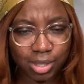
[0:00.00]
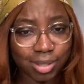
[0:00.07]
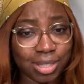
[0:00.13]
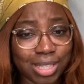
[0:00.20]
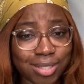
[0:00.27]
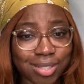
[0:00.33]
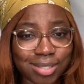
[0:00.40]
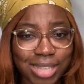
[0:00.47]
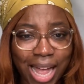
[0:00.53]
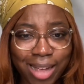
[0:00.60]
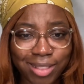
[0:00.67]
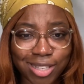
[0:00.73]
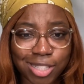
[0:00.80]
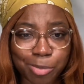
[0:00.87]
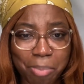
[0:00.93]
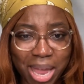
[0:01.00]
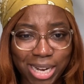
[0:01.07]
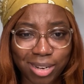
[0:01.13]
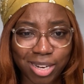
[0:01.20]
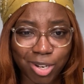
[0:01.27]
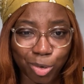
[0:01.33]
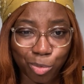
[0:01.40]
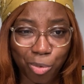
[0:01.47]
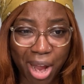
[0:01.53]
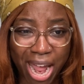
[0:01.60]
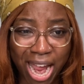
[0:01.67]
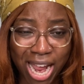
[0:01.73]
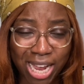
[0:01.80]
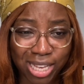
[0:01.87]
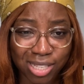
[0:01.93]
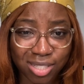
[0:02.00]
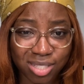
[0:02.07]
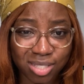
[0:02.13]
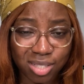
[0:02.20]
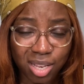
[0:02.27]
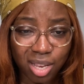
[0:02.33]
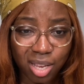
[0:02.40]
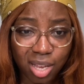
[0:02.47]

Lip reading: The stylist may need a raise.